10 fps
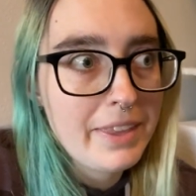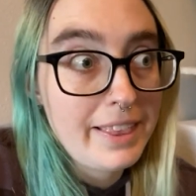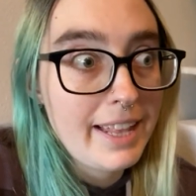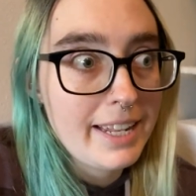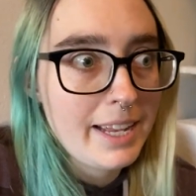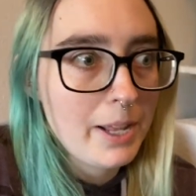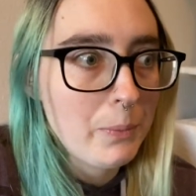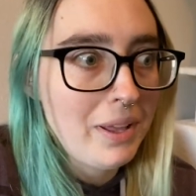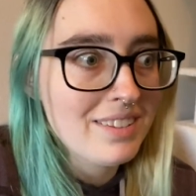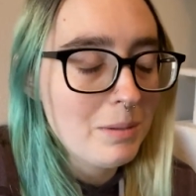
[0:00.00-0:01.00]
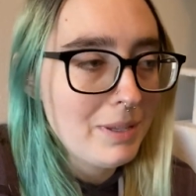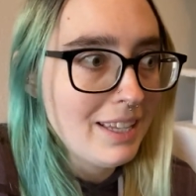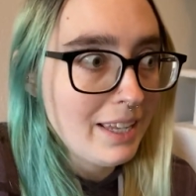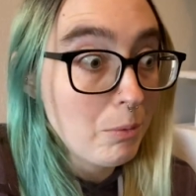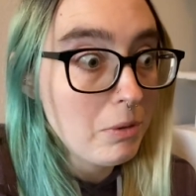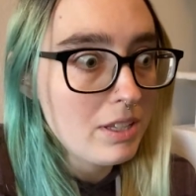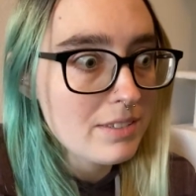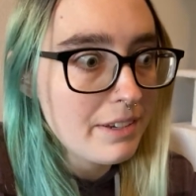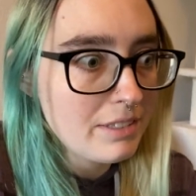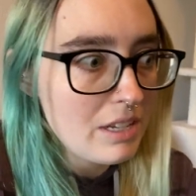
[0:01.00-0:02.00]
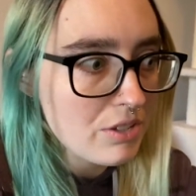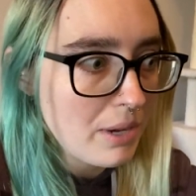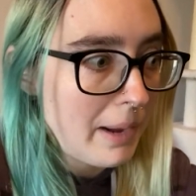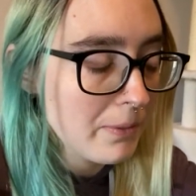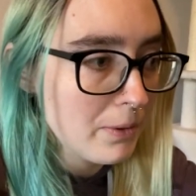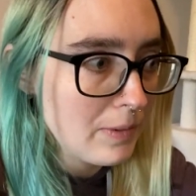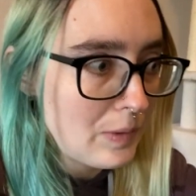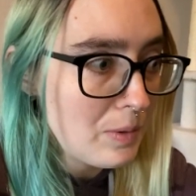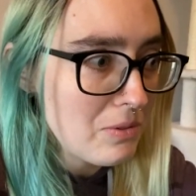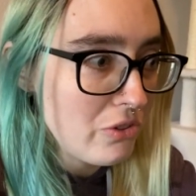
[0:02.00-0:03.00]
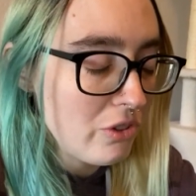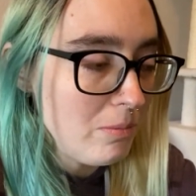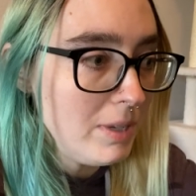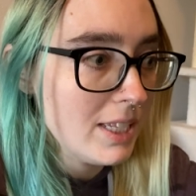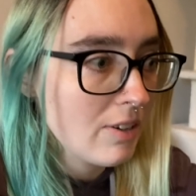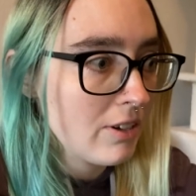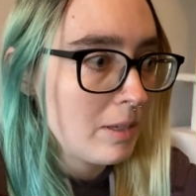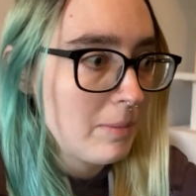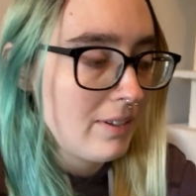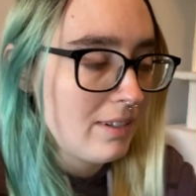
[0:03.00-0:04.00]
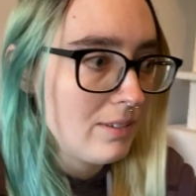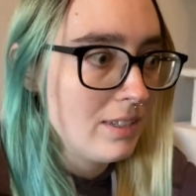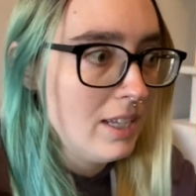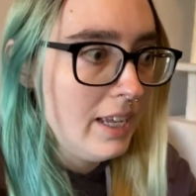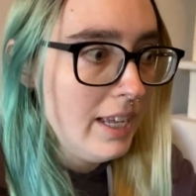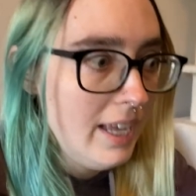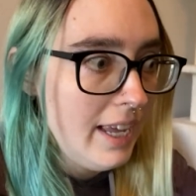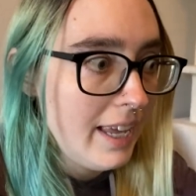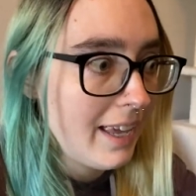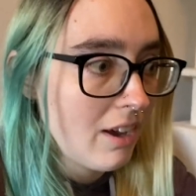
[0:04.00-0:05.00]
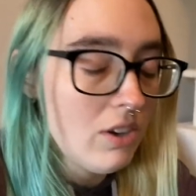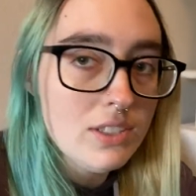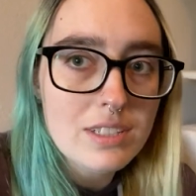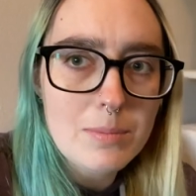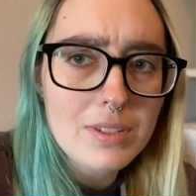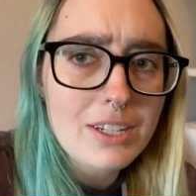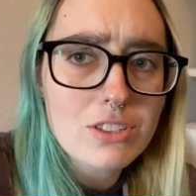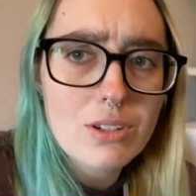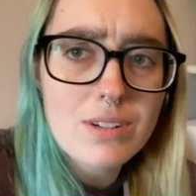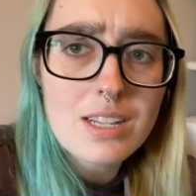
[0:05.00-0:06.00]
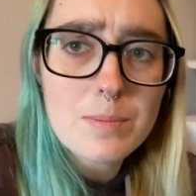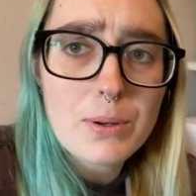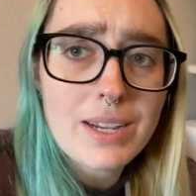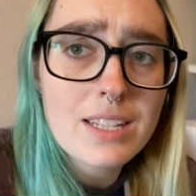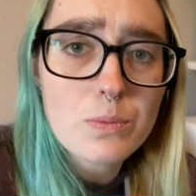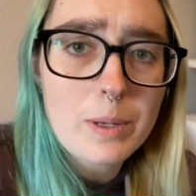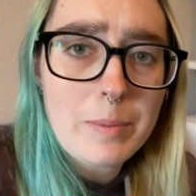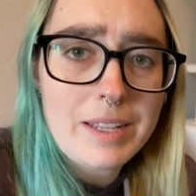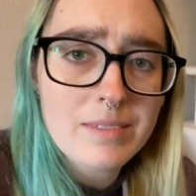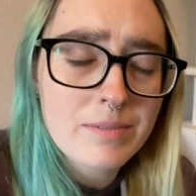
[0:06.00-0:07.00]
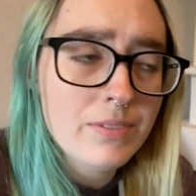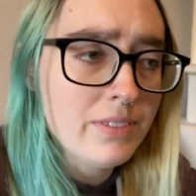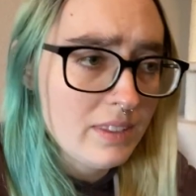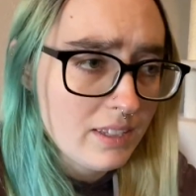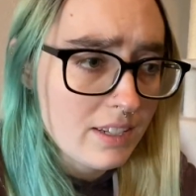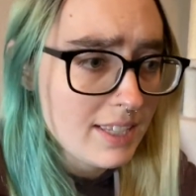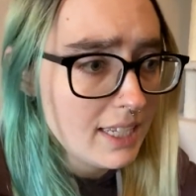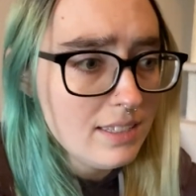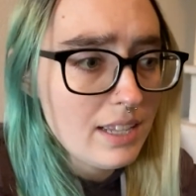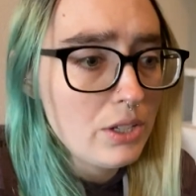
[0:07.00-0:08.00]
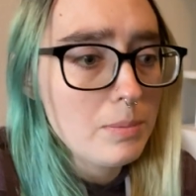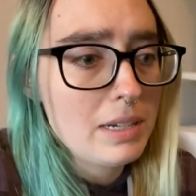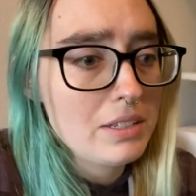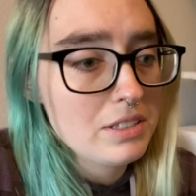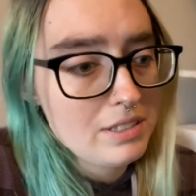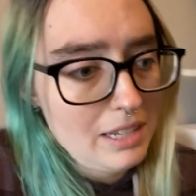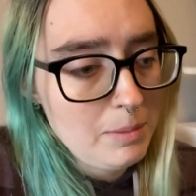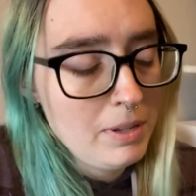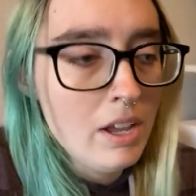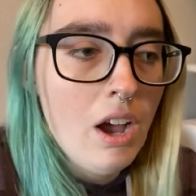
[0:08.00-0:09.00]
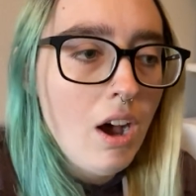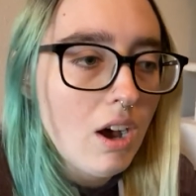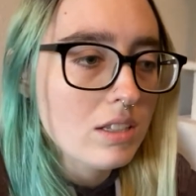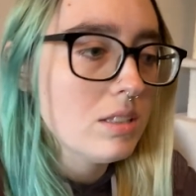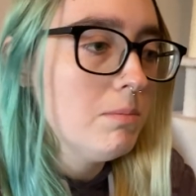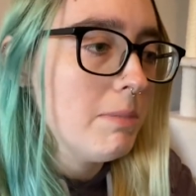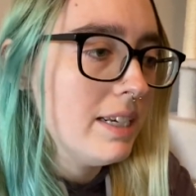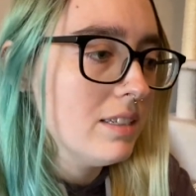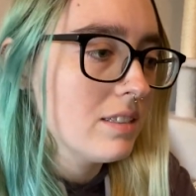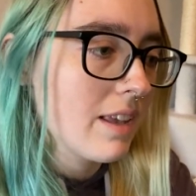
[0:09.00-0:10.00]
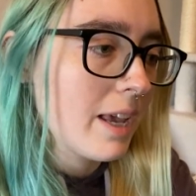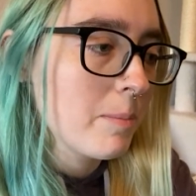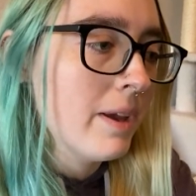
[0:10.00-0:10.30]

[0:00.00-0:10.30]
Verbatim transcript: and then I wound up being like really sexist. So half the review is just me talking about how it kind of seems like Jo Nesbo hates women because that is how you pronounce his name. Also, maintenance came.